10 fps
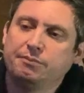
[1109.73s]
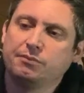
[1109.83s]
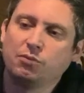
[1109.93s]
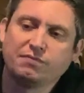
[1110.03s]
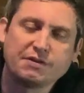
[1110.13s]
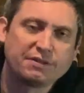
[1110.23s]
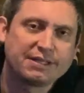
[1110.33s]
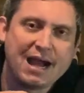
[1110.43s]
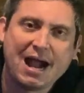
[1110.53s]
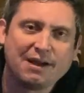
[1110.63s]
with different
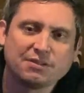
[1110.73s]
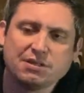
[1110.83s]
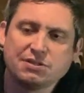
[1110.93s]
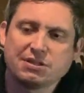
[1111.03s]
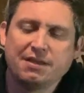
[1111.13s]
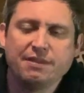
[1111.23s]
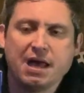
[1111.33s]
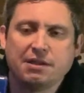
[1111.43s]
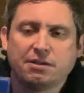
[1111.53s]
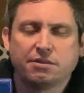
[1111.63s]
characters, and
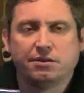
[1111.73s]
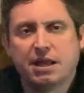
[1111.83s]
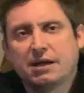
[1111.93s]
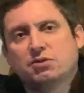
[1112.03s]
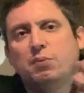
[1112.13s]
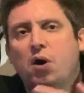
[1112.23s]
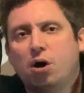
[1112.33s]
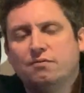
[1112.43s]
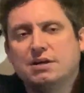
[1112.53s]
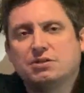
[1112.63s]
then the next
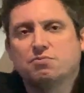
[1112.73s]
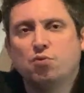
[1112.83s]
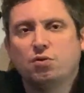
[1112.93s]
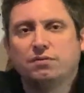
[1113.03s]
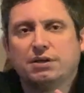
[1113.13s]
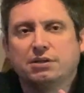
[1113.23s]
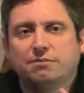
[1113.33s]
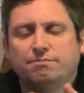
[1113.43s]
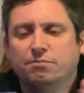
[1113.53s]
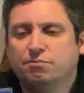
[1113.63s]
part of it's more of like
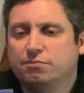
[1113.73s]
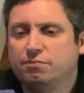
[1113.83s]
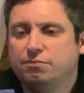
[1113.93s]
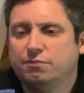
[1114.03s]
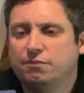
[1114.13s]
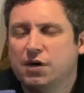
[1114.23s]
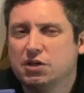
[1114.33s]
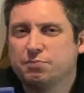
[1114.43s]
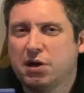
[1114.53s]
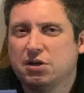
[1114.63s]
a
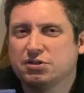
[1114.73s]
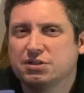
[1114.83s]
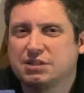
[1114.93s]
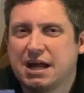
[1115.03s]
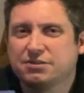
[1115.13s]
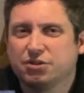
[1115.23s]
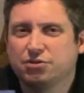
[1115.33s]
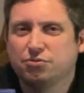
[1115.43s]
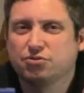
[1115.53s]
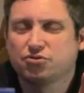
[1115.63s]
first-person
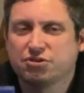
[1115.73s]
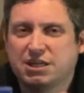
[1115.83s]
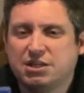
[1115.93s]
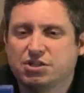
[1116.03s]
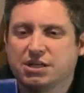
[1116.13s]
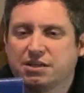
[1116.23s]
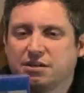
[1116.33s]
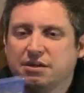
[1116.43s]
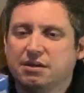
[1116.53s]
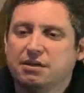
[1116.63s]
tactical strategic
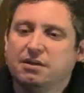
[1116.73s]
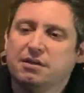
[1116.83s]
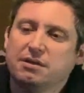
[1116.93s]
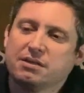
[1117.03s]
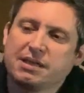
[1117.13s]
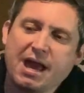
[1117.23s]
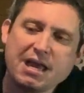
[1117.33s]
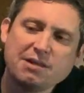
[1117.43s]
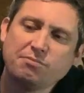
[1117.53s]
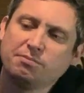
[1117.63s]

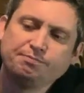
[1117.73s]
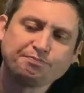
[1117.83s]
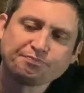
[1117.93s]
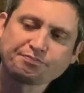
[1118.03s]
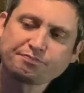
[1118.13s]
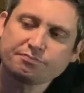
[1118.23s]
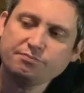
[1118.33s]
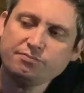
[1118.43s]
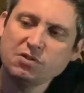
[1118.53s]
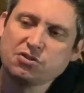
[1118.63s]
game,
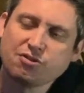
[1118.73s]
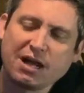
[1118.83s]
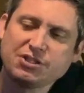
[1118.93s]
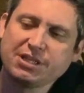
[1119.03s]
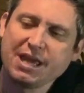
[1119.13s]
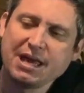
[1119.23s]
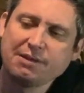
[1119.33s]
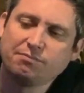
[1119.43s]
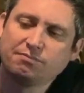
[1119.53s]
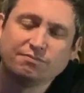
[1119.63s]
strategy
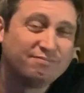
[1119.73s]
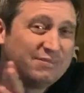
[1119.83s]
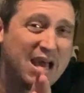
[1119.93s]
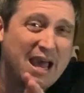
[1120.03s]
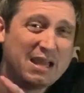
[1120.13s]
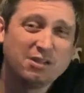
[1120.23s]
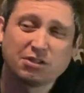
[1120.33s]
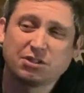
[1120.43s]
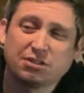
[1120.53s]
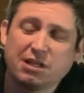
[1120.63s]
game. Yeah, it
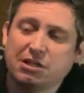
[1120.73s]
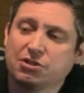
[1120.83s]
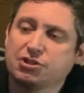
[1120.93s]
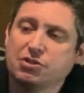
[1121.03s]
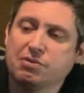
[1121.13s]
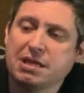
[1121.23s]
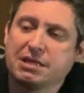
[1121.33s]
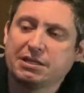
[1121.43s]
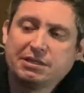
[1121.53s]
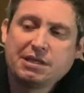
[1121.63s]
looks
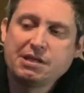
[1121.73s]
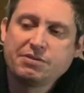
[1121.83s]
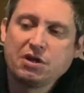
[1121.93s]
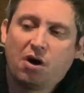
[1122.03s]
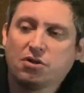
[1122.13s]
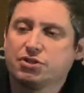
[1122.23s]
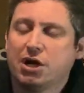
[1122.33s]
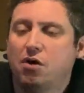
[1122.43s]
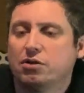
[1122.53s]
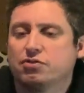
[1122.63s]
unique, and the art
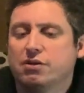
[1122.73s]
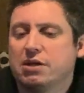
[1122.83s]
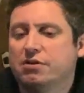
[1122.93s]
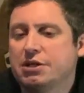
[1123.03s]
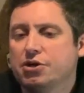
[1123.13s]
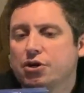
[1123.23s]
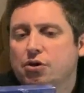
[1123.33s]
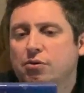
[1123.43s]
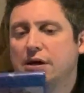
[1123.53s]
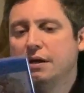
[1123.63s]
style looks really, really cool.